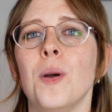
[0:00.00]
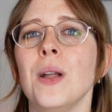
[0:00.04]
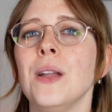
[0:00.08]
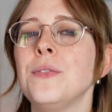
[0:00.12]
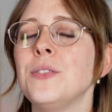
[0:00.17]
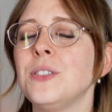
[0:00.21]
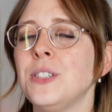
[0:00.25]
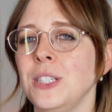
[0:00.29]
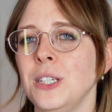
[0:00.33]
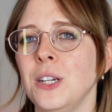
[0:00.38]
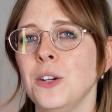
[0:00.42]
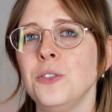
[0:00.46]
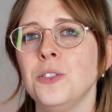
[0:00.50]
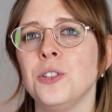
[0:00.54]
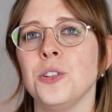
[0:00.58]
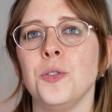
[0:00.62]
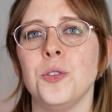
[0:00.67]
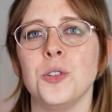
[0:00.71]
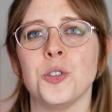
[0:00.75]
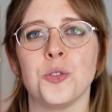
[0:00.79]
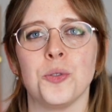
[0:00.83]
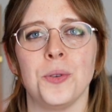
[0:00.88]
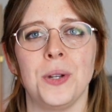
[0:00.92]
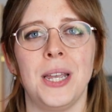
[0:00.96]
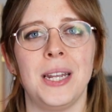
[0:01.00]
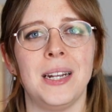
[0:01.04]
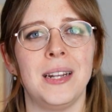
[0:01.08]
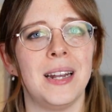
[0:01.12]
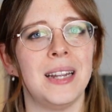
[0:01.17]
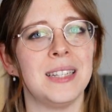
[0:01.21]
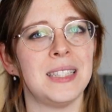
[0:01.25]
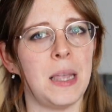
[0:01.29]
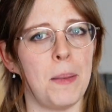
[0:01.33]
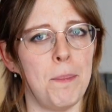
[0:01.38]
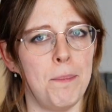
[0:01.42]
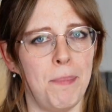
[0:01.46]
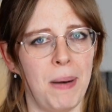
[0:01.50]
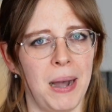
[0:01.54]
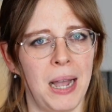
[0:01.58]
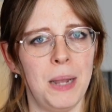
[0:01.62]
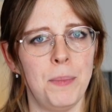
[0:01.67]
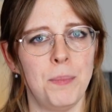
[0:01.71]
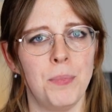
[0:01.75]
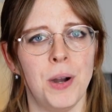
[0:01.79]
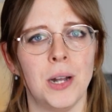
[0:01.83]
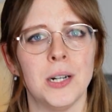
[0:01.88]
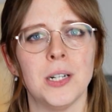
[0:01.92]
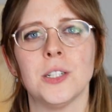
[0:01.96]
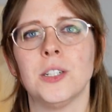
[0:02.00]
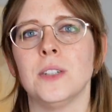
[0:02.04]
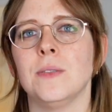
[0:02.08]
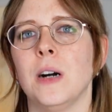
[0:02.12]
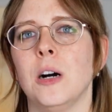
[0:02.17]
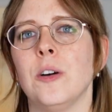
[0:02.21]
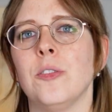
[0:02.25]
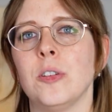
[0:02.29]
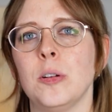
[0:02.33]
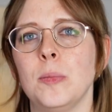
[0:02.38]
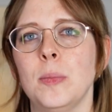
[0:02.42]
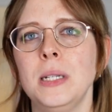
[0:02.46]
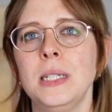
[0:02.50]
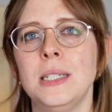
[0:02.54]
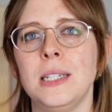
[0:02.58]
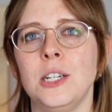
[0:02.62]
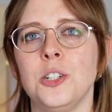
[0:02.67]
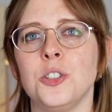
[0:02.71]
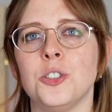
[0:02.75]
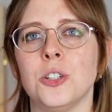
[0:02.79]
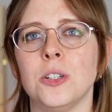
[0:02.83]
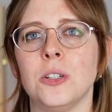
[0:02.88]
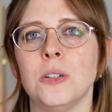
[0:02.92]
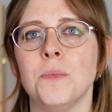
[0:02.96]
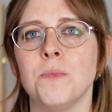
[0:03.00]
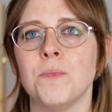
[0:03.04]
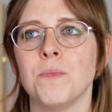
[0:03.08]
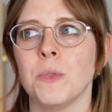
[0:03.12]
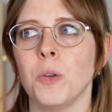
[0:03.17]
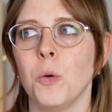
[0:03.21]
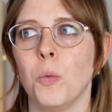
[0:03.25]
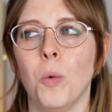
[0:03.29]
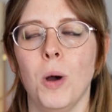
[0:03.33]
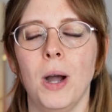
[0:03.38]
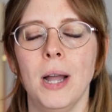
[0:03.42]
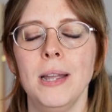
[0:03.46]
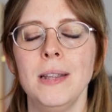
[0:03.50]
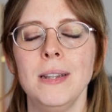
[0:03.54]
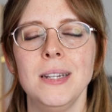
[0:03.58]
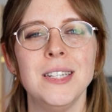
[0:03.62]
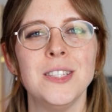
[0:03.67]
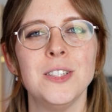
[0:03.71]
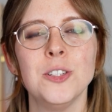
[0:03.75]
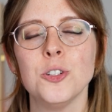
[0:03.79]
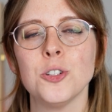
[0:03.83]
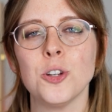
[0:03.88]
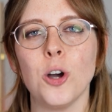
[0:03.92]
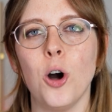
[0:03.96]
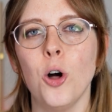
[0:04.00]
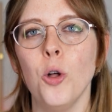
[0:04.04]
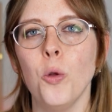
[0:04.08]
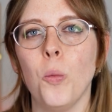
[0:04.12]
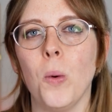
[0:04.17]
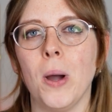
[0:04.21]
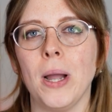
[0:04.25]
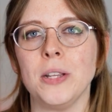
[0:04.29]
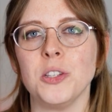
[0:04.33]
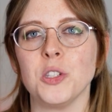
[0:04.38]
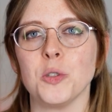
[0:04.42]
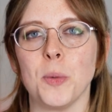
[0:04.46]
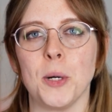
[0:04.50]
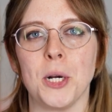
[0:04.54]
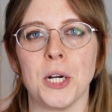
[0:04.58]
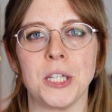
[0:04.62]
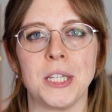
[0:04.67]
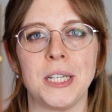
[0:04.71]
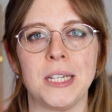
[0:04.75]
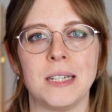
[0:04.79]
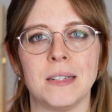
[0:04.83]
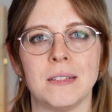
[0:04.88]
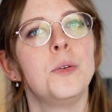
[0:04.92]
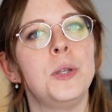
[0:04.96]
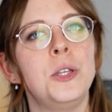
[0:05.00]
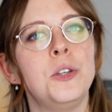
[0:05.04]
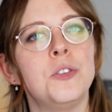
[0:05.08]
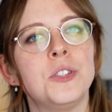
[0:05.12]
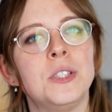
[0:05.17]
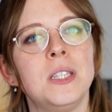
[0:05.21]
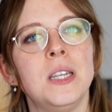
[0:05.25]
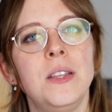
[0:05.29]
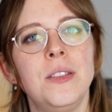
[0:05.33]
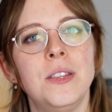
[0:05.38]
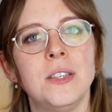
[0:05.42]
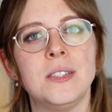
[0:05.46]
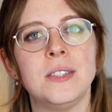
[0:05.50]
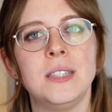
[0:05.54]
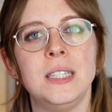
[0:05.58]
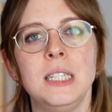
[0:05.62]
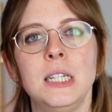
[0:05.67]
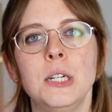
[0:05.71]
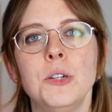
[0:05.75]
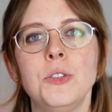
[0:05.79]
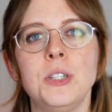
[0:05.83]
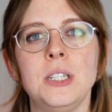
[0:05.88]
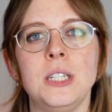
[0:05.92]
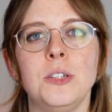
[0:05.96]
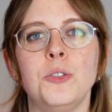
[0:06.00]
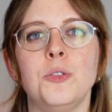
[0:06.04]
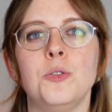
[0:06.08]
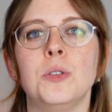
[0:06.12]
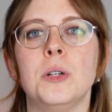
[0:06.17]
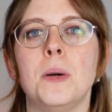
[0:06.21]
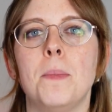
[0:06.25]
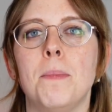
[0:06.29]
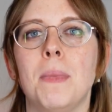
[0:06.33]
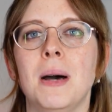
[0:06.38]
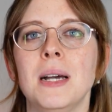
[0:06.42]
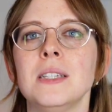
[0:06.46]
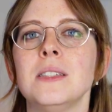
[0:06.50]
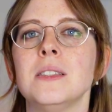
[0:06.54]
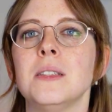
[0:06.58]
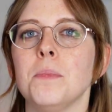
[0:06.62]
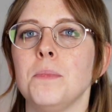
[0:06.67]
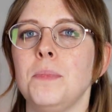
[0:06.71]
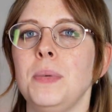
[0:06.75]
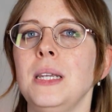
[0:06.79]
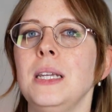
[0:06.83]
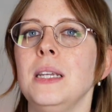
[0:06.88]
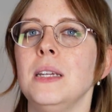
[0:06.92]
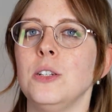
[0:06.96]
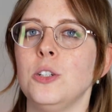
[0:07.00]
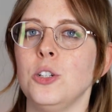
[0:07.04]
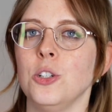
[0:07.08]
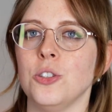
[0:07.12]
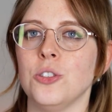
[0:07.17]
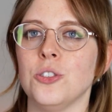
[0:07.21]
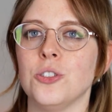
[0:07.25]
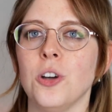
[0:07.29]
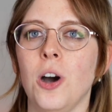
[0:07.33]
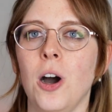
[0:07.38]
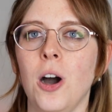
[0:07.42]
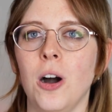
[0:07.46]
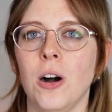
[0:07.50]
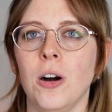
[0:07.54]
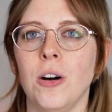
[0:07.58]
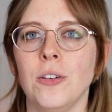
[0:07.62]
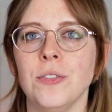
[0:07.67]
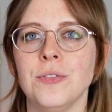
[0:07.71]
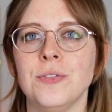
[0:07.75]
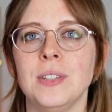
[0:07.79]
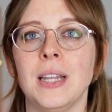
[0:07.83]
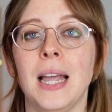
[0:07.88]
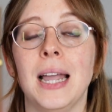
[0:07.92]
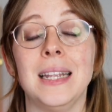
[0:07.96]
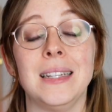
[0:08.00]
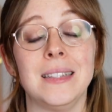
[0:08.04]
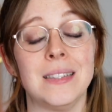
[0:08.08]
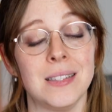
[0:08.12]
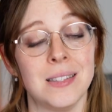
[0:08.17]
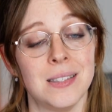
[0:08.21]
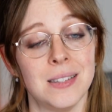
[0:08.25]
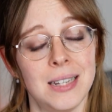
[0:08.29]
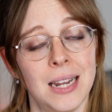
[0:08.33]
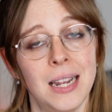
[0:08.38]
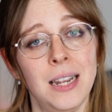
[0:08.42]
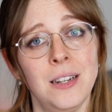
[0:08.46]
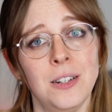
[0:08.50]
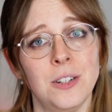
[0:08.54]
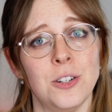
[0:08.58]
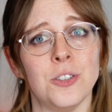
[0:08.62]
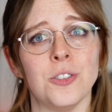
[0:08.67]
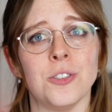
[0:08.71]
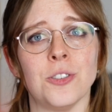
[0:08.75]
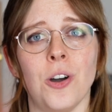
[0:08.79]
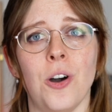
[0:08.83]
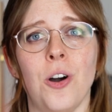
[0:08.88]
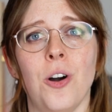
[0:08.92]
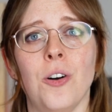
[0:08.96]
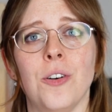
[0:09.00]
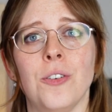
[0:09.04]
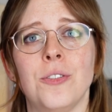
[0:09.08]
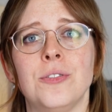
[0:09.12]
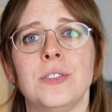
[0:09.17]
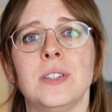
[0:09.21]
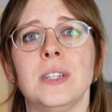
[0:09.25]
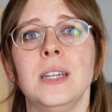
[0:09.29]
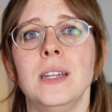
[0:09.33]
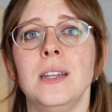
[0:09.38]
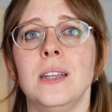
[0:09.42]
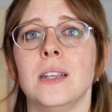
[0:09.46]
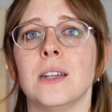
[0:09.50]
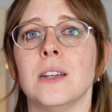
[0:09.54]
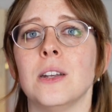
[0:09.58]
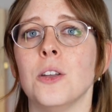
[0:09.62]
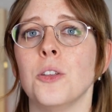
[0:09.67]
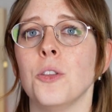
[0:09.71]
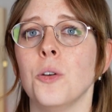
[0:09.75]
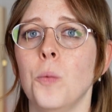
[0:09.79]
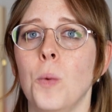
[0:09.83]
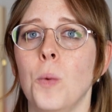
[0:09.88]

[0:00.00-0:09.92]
if CO2 is created as a byproduct of all fermentation, why isn't all wine sparkling? Well, you see, the CO2 must be dissolved and stay dissolved in the